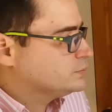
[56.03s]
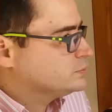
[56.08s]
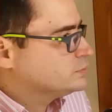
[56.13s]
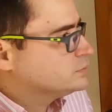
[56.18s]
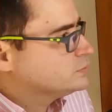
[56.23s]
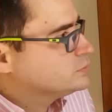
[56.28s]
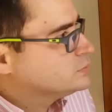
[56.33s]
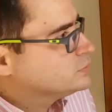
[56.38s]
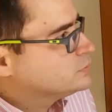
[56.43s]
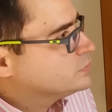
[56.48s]

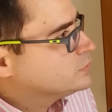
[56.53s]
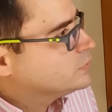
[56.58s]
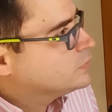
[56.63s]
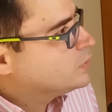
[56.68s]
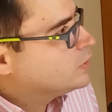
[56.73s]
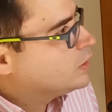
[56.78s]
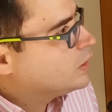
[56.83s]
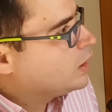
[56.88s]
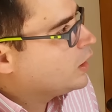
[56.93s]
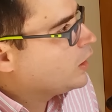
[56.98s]

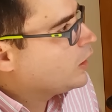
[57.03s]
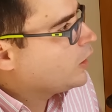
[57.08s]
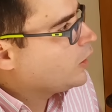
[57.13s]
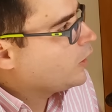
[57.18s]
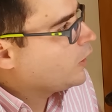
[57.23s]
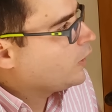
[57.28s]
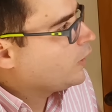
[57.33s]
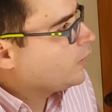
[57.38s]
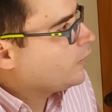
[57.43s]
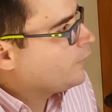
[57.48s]

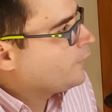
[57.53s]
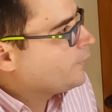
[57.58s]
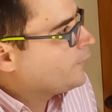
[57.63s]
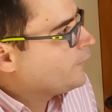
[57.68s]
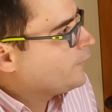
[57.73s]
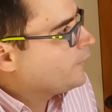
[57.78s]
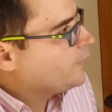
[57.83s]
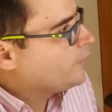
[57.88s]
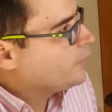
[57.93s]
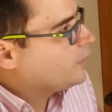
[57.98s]

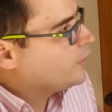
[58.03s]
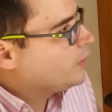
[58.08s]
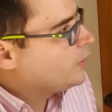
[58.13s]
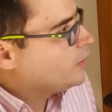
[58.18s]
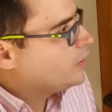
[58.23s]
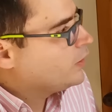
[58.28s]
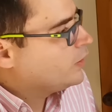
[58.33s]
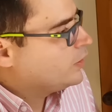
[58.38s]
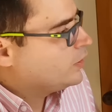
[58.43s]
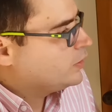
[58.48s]

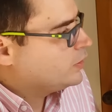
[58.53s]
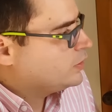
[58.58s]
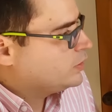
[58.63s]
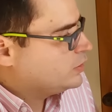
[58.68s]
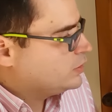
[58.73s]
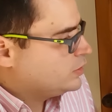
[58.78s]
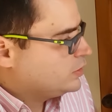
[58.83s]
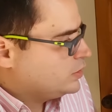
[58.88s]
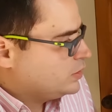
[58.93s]
(no one is talking)